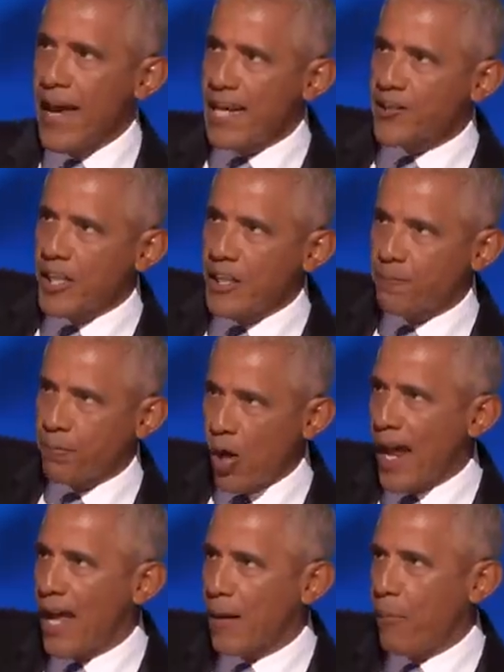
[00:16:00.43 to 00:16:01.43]
and she's
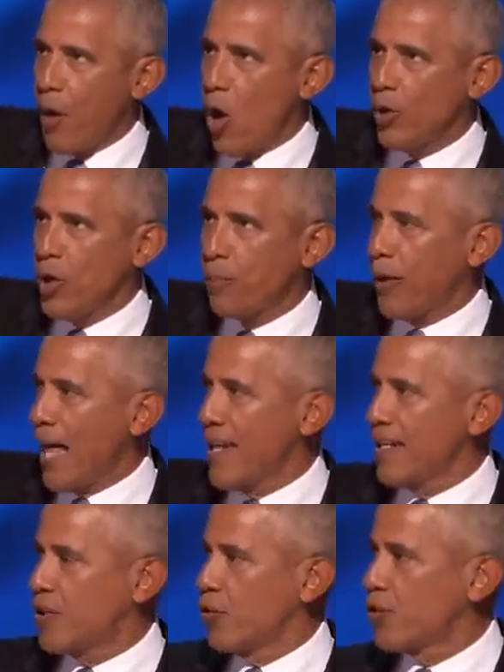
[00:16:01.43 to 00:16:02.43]
put out a bold new plan
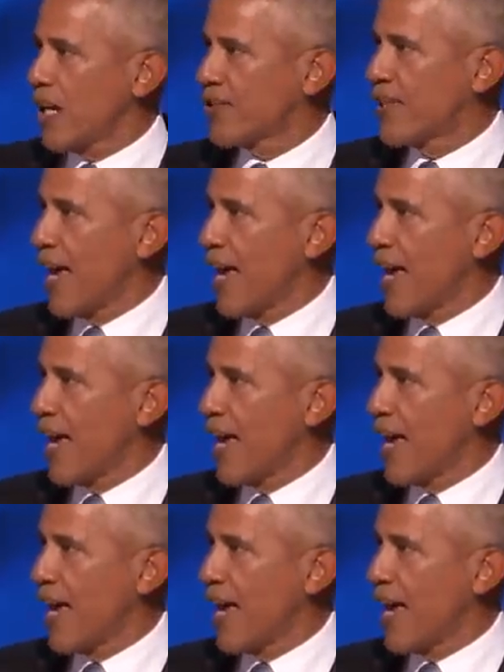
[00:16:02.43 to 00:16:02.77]
to do just